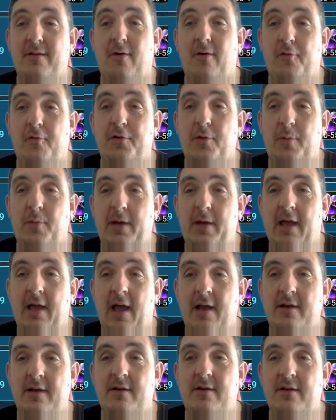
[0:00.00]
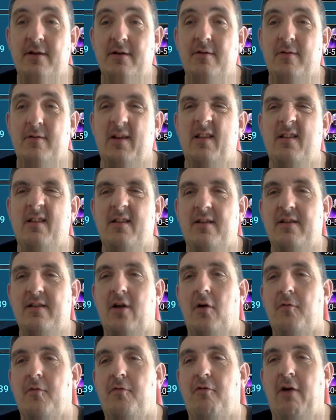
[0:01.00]
over the weekend, well,
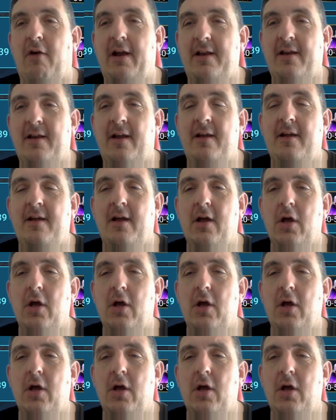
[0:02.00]
on Friday.